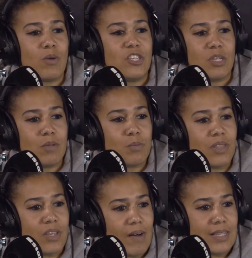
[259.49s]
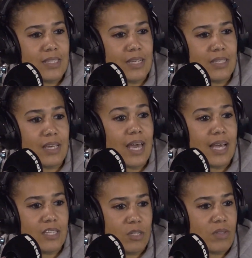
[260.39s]
when she was with United and
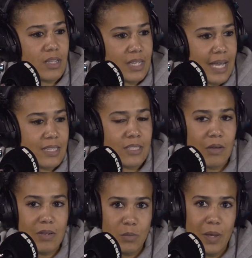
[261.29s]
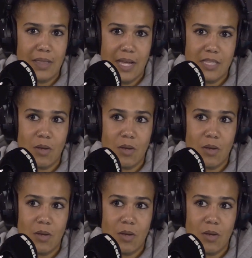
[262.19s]
she was under Casey Stoney's wing then.